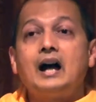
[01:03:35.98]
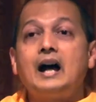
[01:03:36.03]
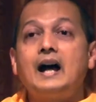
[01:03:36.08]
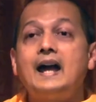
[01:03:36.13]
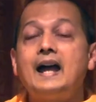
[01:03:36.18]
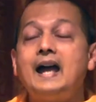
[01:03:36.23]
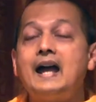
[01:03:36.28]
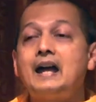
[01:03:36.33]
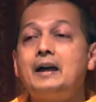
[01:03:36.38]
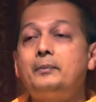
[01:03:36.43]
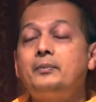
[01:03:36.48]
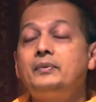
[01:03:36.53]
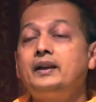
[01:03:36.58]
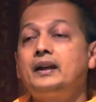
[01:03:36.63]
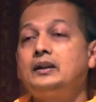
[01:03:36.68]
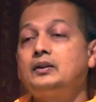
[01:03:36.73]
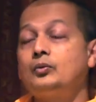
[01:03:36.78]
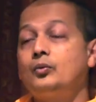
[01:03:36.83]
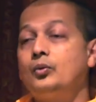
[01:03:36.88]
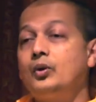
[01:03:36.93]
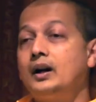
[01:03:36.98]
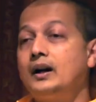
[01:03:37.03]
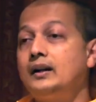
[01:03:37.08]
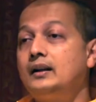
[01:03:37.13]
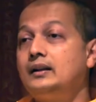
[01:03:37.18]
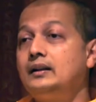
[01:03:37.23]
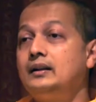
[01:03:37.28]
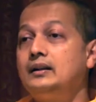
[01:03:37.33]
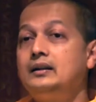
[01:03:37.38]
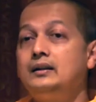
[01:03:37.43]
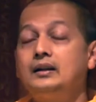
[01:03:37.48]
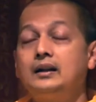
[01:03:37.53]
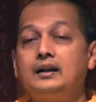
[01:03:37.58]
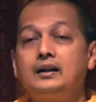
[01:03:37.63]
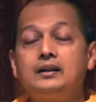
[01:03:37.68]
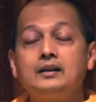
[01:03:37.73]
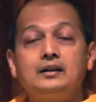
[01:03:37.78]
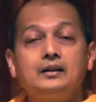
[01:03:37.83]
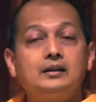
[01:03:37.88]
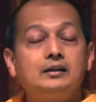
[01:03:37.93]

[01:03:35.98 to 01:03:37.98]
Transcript: I am that one